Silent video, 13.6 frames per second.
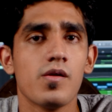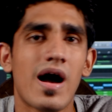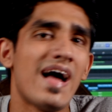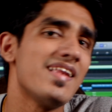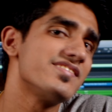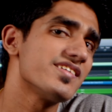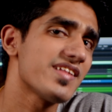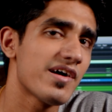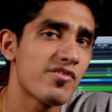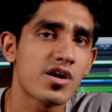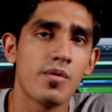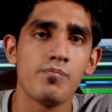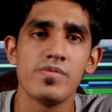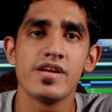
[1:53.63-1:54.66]
I'll just have a
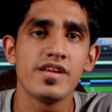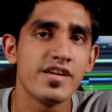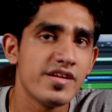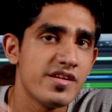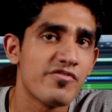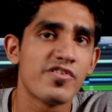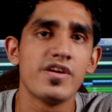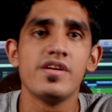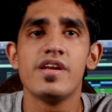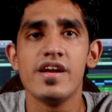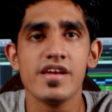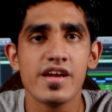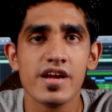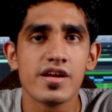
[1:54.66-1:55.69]
completely different
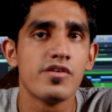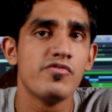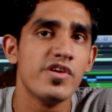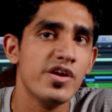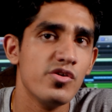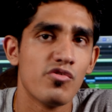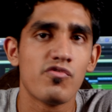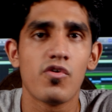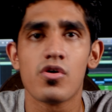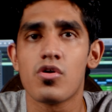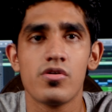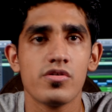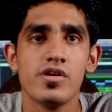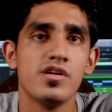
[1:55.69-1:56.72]
dedicated video for
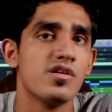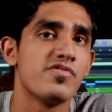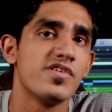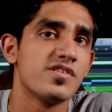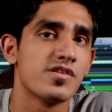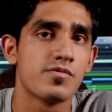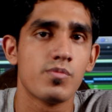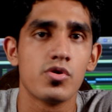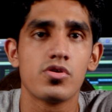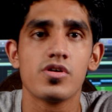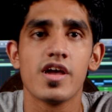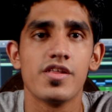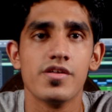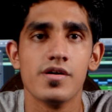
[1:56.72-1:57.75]
audio interfaces put
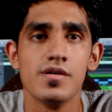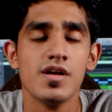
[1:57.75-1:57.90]
together.